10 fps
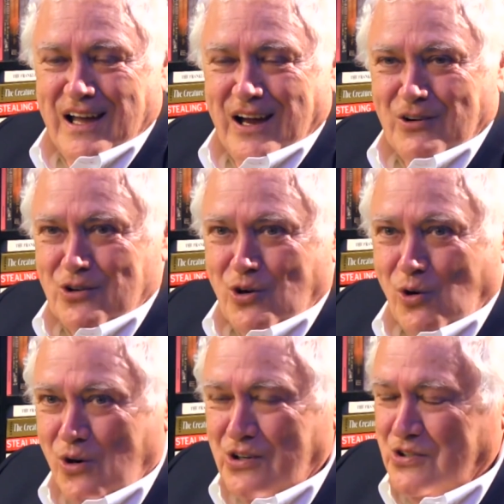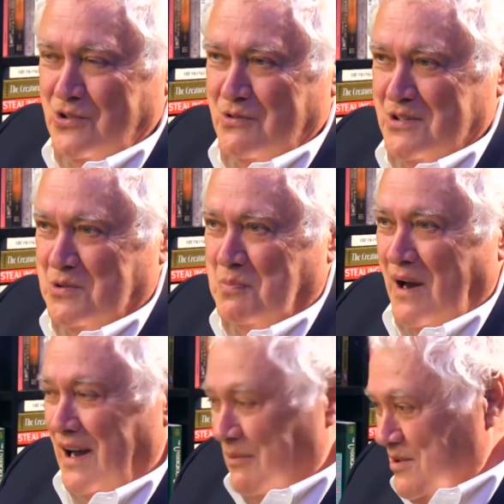Of course you
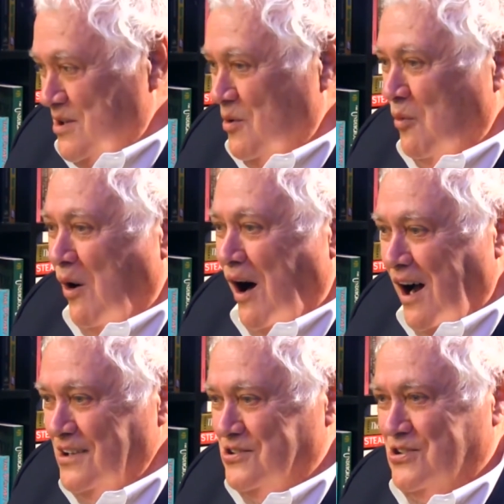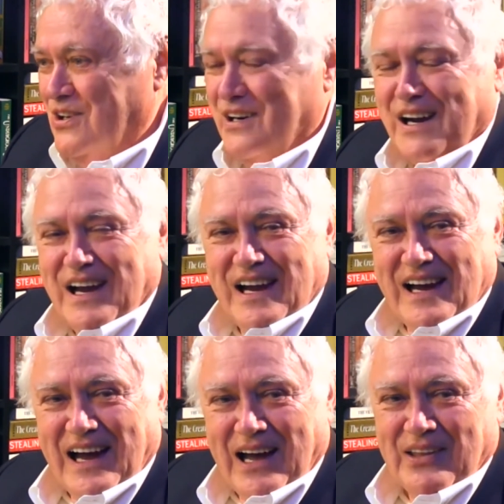respect, I mean, you're watching
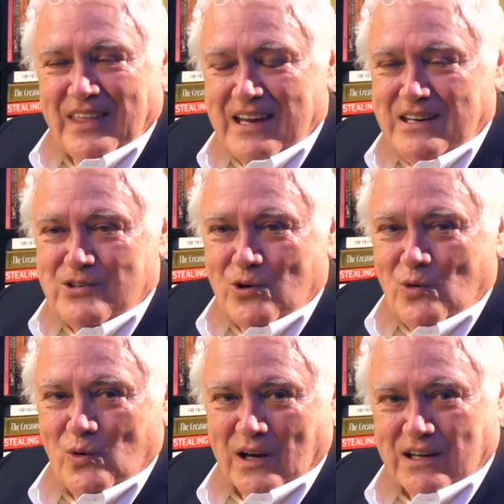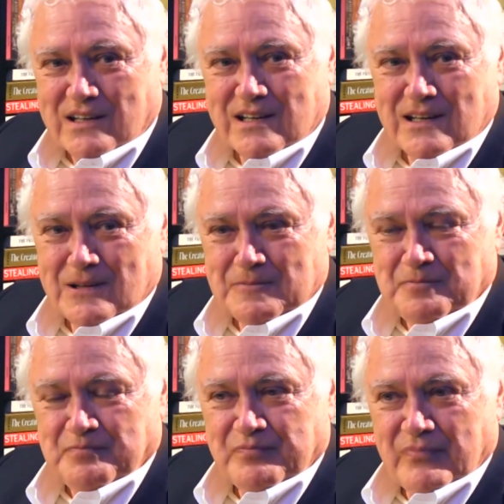how they do it.
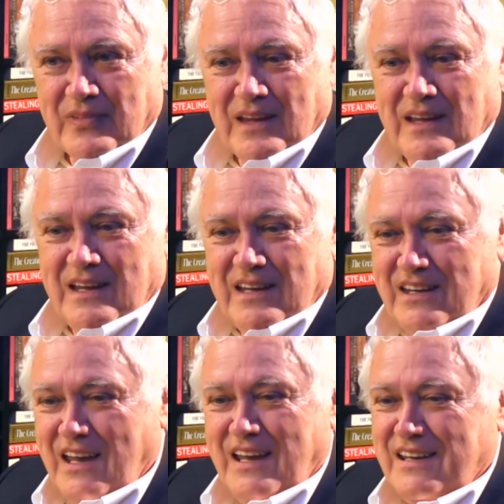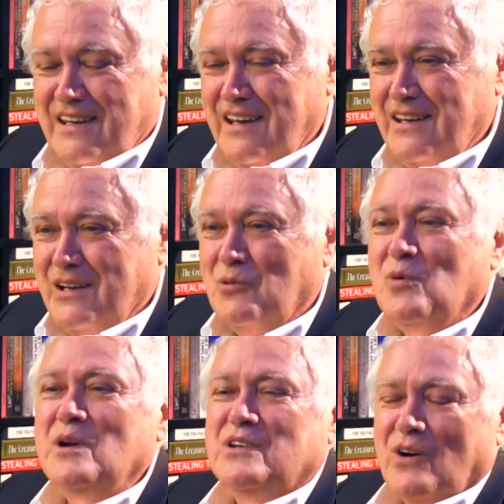Yeah, you know,
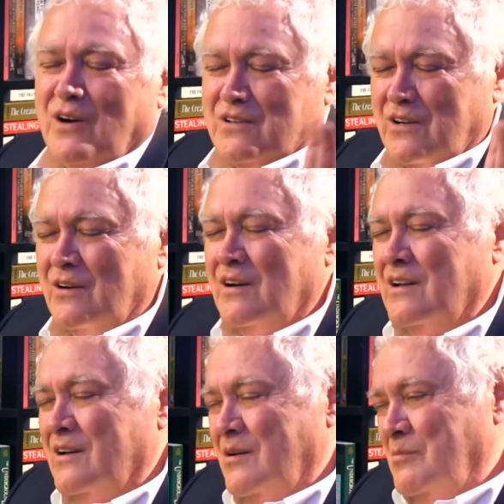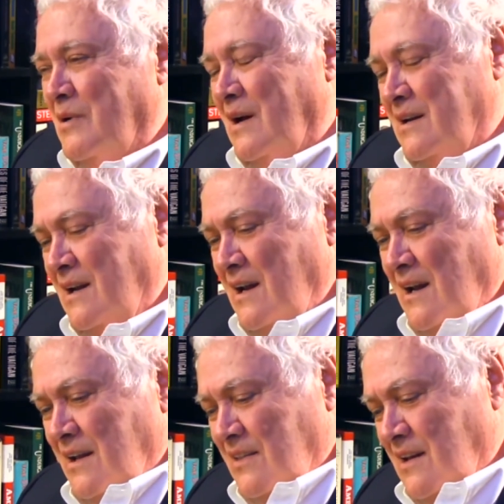we talked earlier about
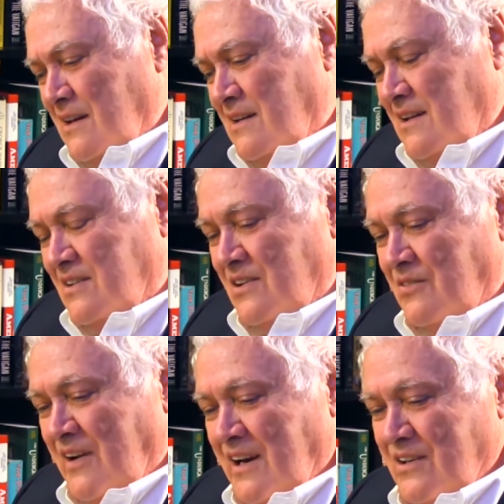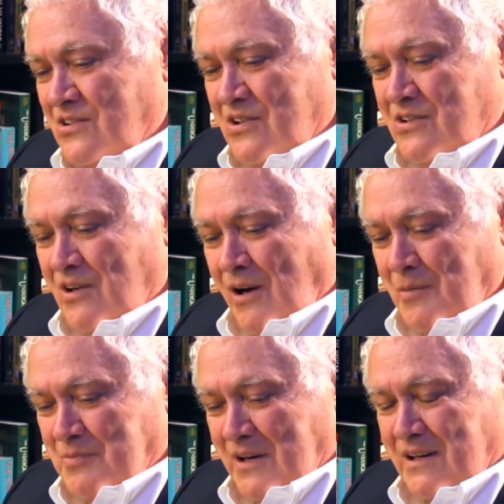the disadvantage
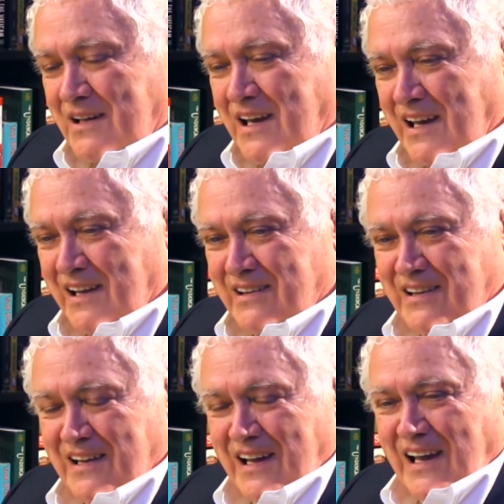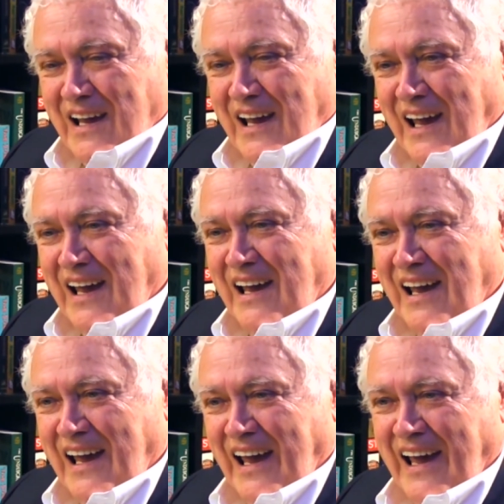adopted kids ha
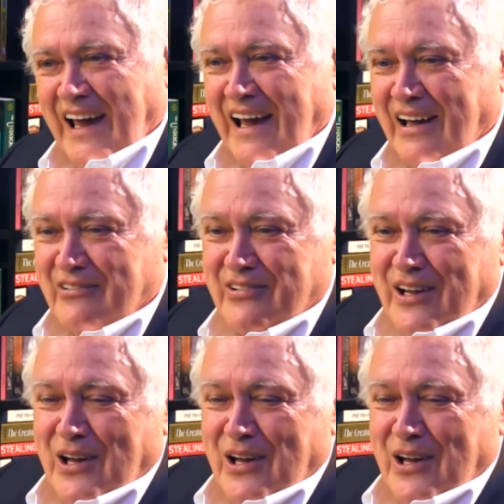have